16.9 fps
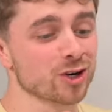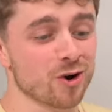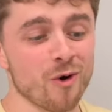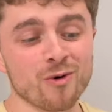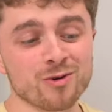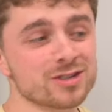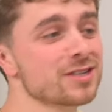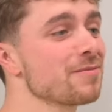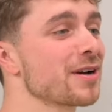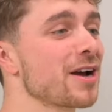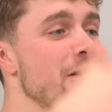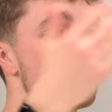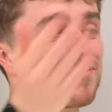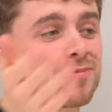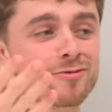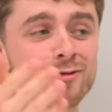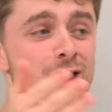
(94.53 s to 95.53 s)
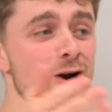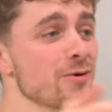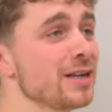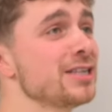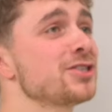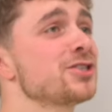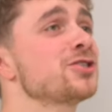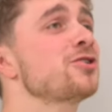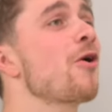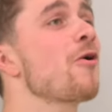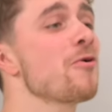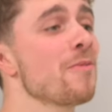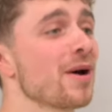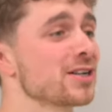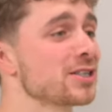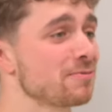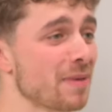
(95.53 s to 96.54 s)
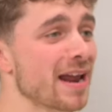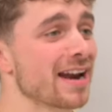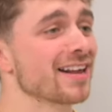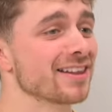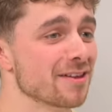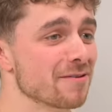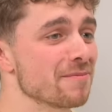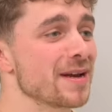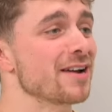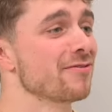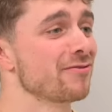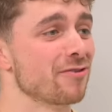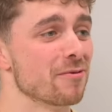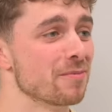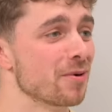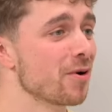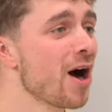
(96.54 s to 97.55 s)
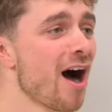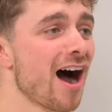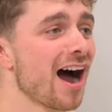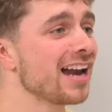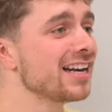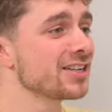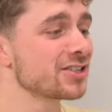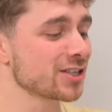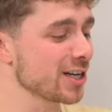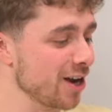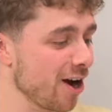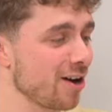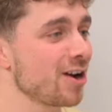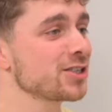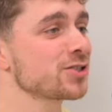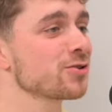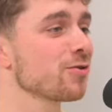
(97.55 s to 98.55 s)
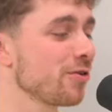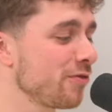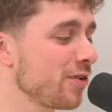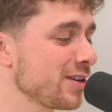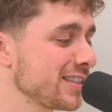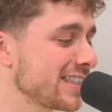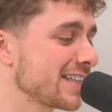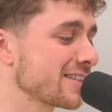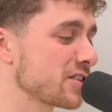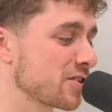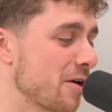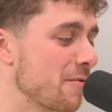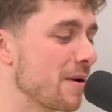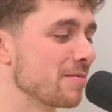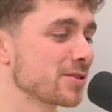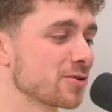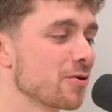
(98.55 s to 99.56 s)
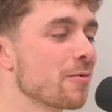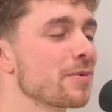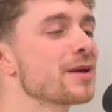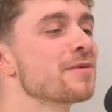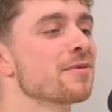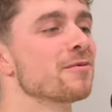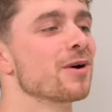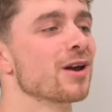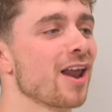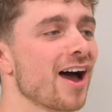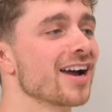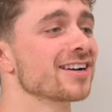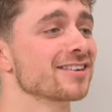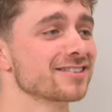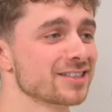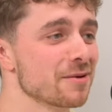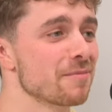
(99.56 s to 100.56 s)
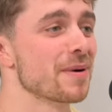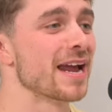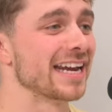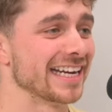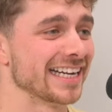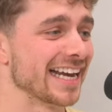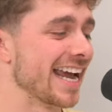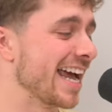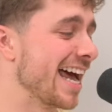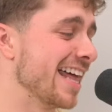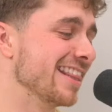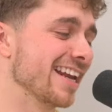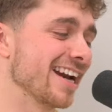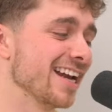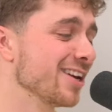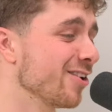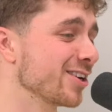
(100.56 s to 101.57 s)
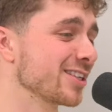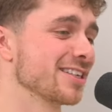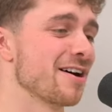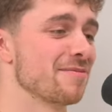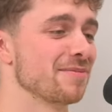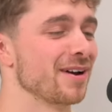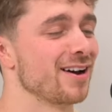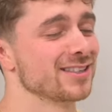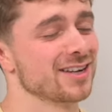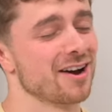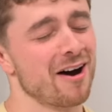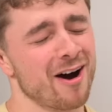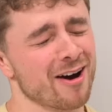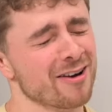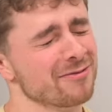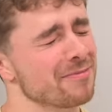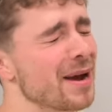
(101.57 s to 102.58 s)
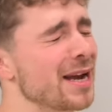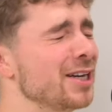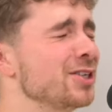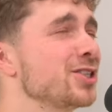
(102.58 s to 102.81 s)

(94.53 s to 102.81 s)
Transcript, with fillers: course to become pro. He's so really? much better than me so at football. Wow. I literally, I, yeah. I, saw the first TikTok come up, saw people were like debating it, and yeah. then I looked up and I was like, I've made